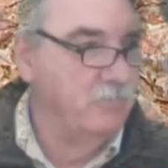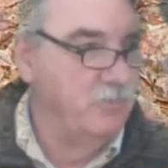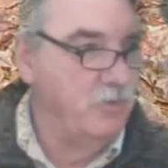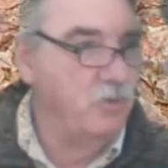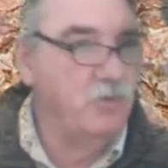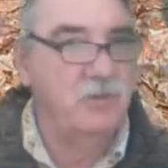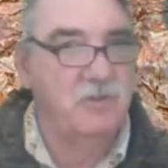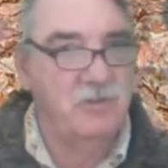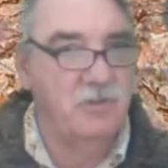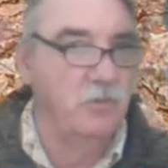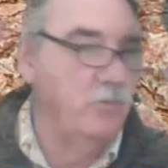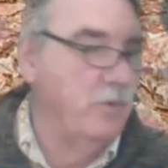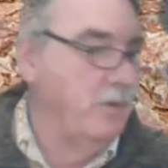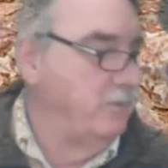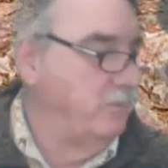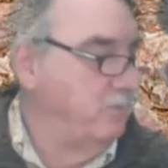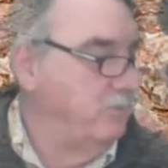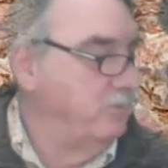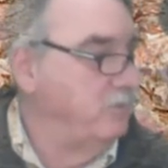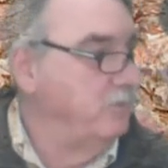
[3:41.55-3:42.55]
you could still
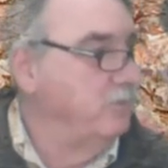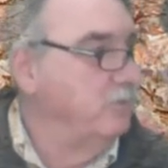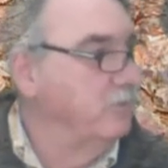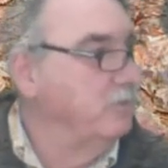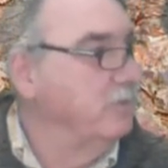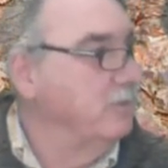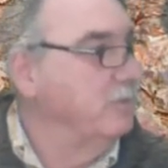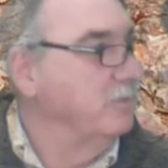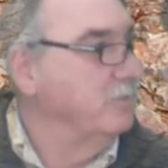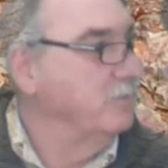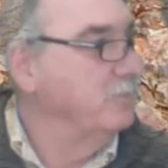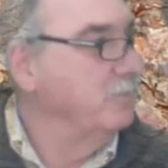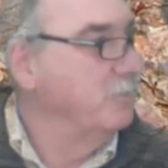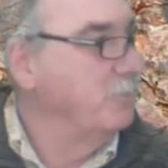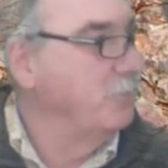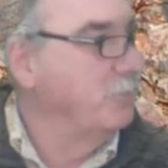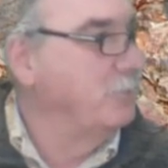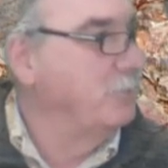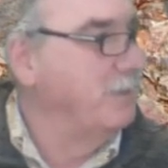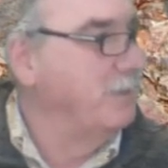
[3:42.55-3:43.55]
rent it to your kids.
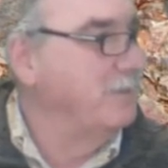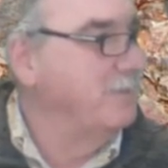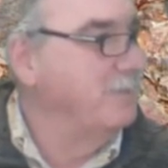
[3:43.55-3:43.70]
It okay? sounds